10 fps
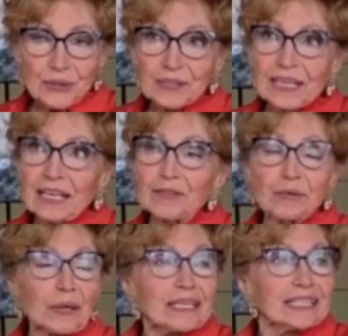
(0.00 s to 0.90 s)
It's kind of a
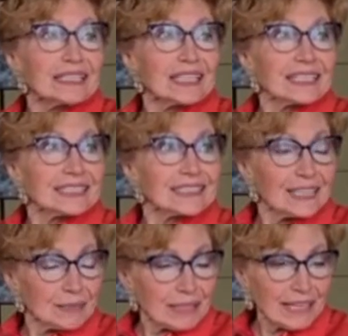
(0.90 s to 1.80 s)
rainy day in
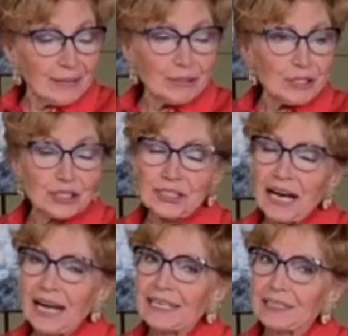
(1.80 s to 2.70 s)
San Miguel, which is
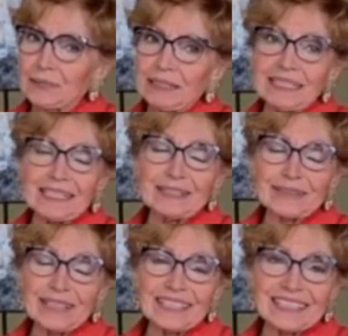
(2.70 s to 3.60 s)
nice. We need the
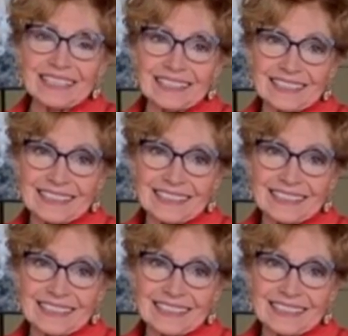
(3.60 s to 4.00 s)
rain.